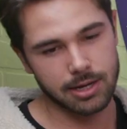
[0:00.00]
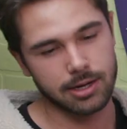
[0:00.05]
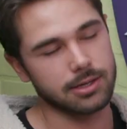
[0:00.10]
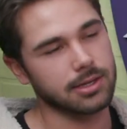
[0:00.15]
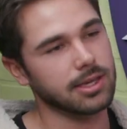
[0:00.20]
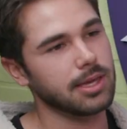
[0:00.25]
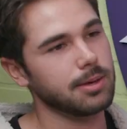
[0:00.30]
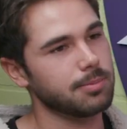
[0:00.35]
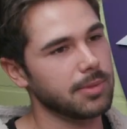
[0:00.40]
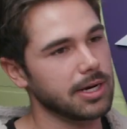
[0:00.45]
kind
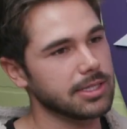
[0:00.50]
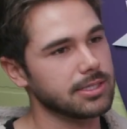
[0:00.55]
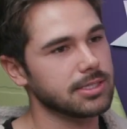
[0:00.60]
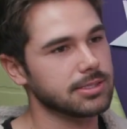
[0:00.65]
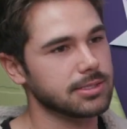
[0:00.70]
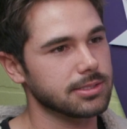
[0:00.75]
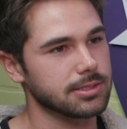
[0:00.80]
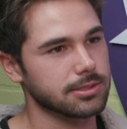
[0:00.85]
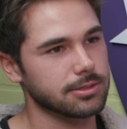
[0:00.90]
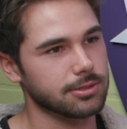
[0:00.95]
of keep my
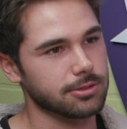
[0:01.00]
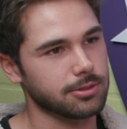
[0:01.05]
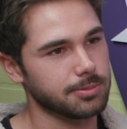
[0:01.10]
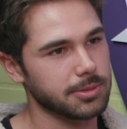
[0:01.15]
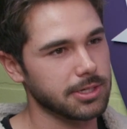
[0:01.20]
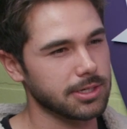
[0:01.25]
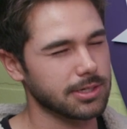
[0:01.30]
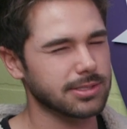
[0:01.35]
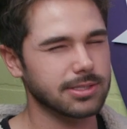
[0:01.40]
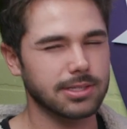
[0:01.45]
distance a little
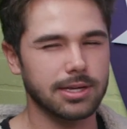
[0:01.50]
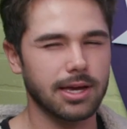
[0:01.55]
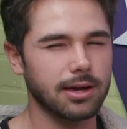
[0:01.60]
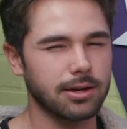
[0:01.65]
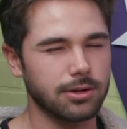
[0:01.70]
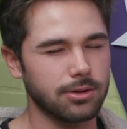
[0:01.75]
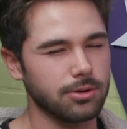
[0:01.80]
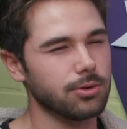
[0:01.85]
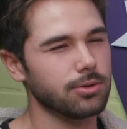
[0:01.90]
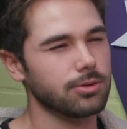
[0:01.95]
bit because I
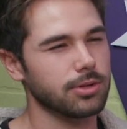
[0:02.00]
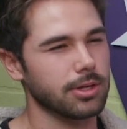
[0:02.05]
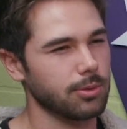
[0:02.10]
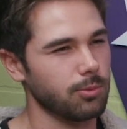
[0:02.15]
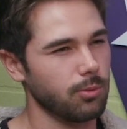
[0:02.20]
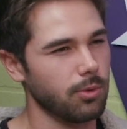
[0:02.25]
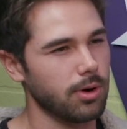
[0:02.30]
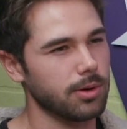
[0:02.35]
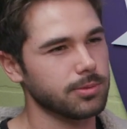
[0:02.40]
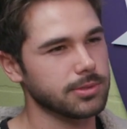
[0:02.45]
kind of knew like
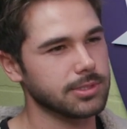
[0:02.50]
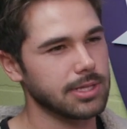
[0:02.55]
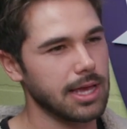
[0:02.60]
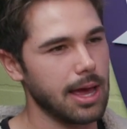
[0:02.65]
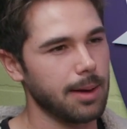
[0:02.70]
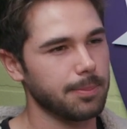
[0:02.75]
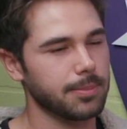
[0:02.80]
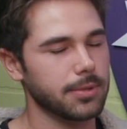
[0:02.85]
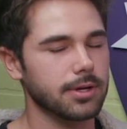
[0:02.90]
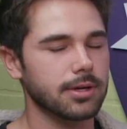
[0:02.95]
what was
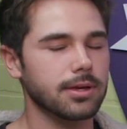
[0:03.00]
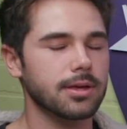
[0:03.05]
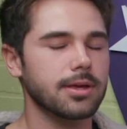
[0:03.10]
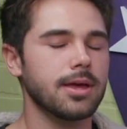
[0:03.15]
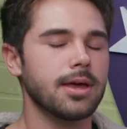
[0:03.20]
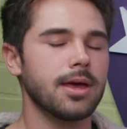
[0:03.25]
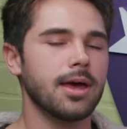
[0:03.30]
happening.